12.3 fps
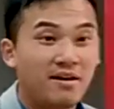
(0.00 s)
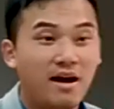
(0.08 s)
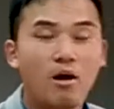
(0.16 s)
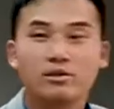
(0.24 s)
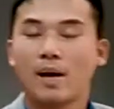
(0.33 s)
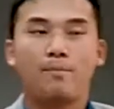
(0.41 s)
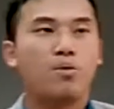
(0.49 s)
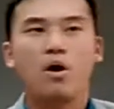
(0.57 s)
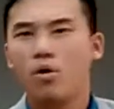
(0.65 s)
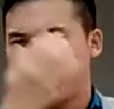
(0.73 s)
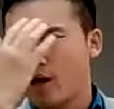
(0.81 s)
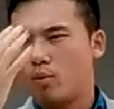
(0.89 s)
I was like,
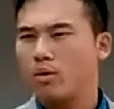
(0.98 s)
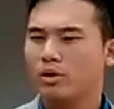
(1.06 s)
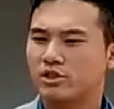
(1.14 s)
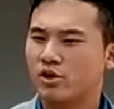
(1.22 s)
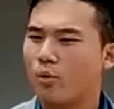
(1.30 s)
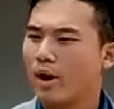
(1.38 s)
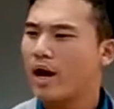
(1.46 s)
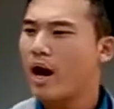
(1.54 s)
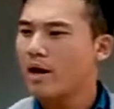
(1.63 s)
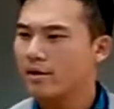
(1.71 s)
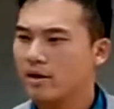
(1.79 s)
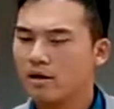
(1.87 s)
"Bro, what's going
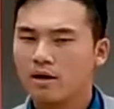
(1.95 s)
on?"